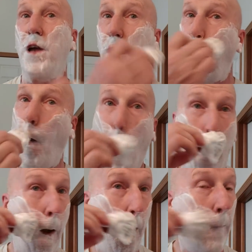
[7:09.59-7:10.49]
scent.
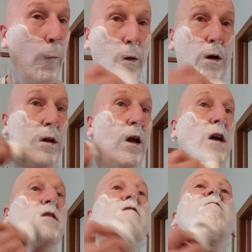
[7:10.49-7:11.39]
Really
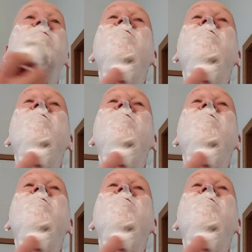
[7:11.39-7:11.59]
nice.